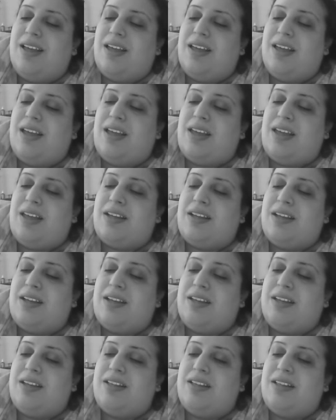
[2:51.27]
And
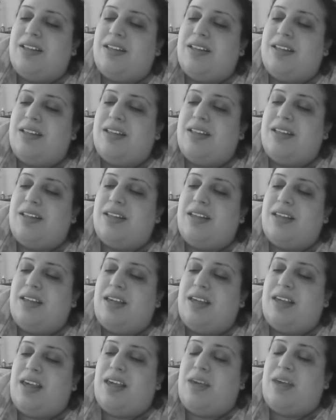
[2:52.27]

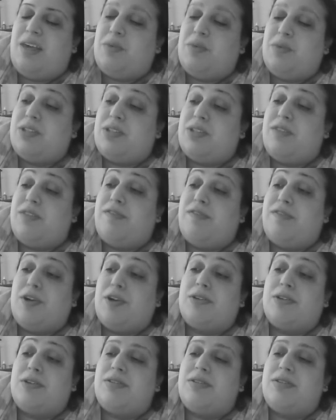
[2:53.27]
he was the
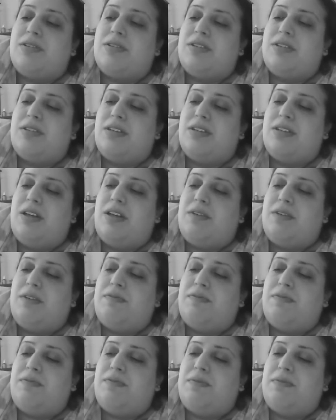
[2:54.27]
first of
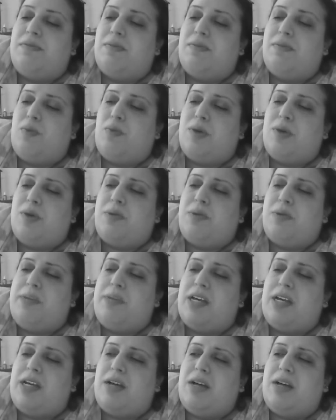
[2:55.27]
what would
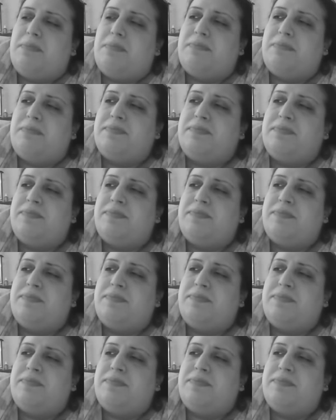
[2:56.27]
become